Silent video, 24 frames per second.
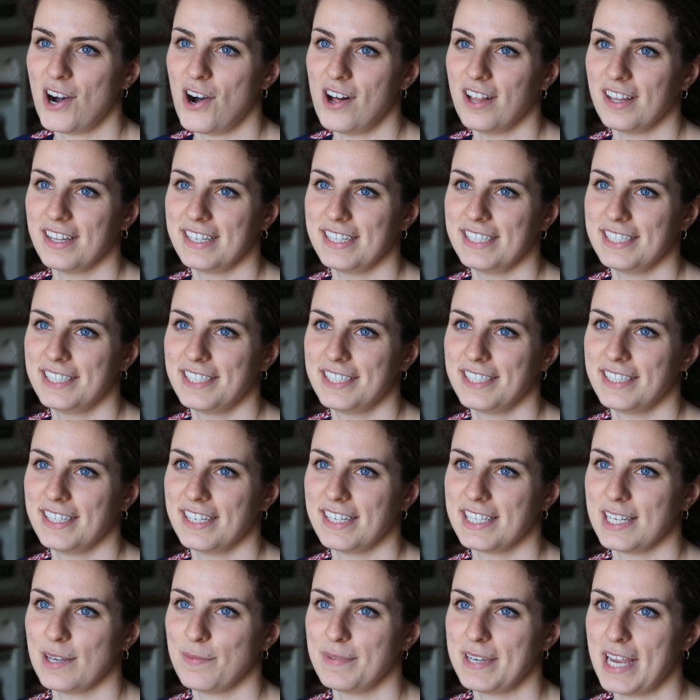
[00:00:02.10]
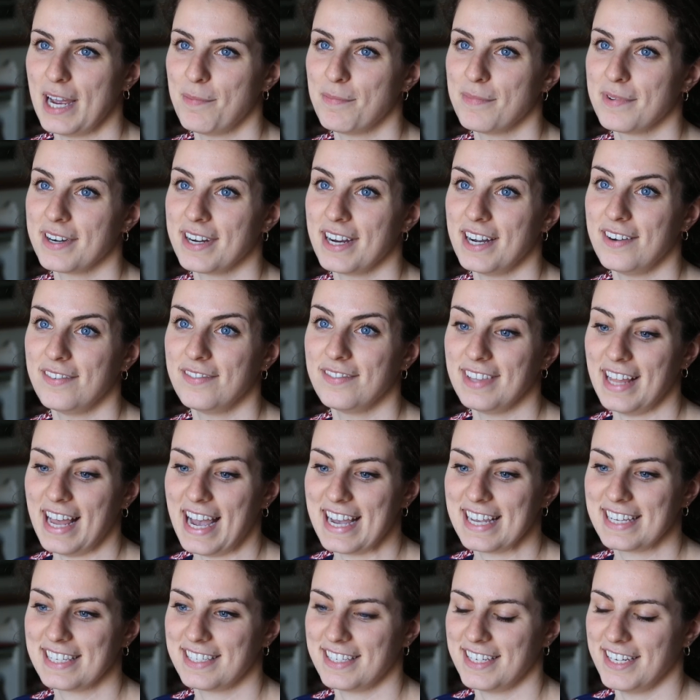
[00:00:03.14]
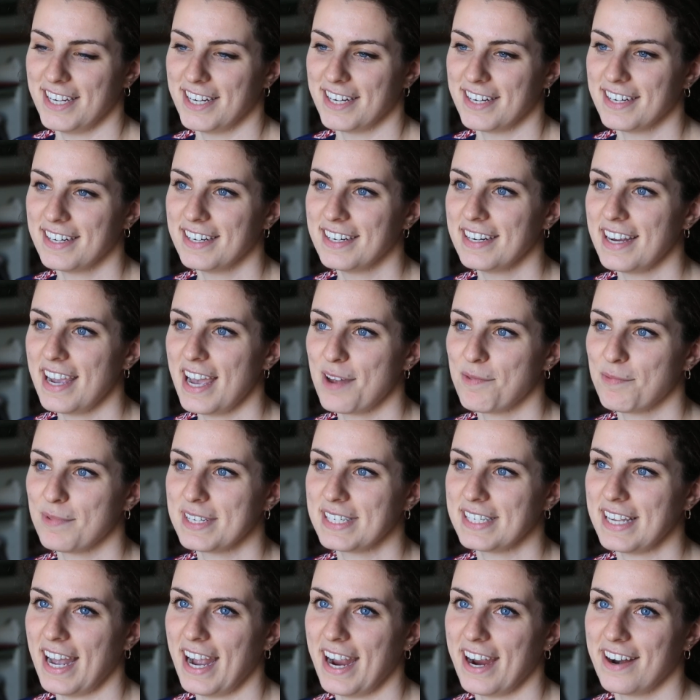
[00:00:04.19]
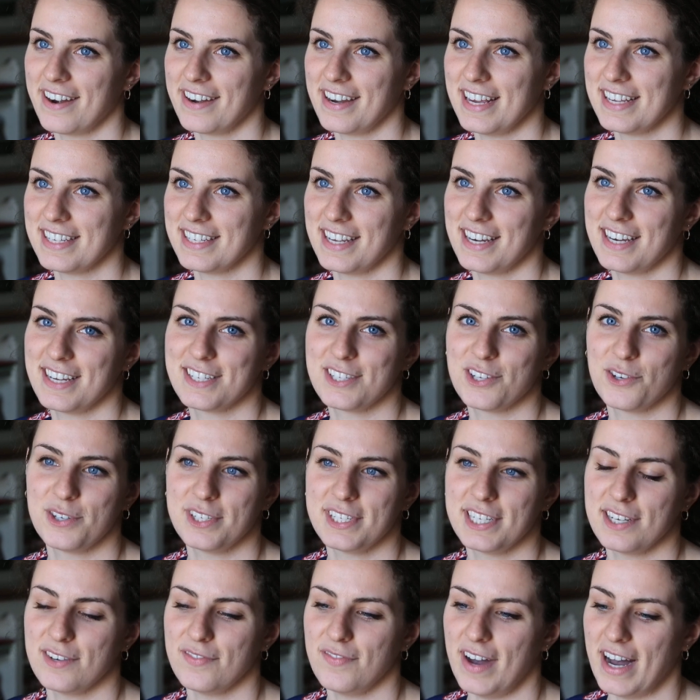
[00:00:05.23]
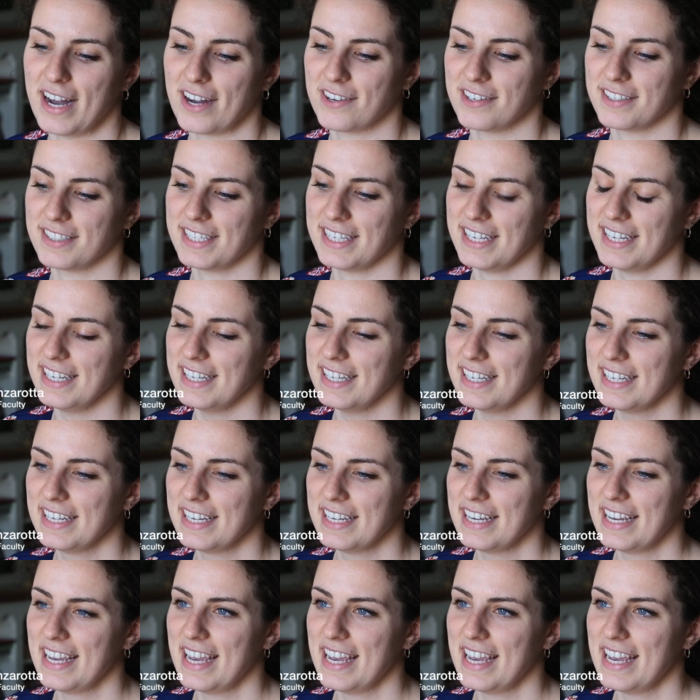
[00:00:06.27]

College September of last year and was hired as an associate faculty.